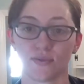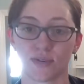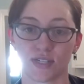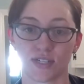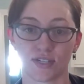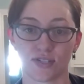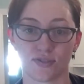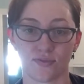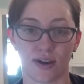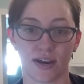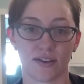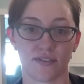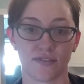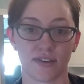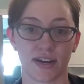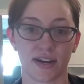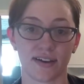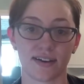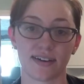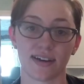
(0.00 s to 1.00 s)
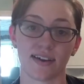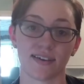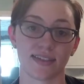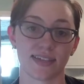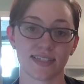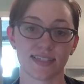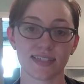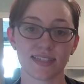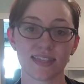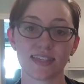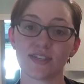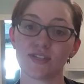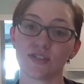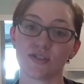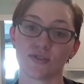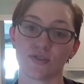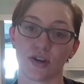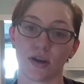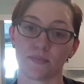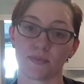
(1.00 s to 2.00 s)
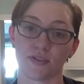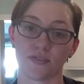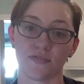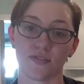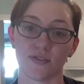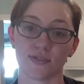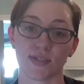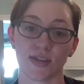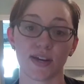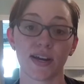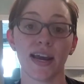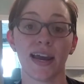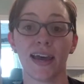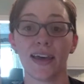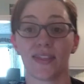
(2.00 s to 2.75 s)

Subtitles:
which is right over here. Now this is the Dewdrop diffuser.